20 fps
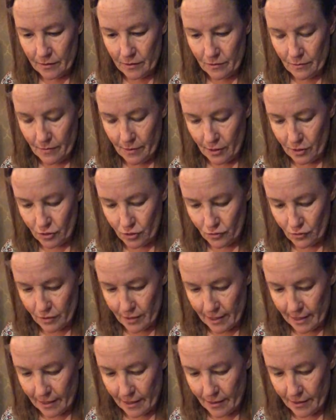to make sure
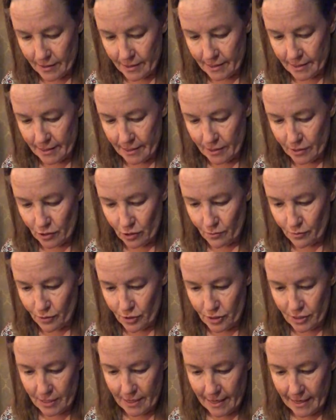that the seeds are
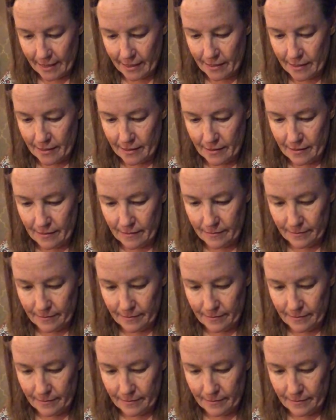protected.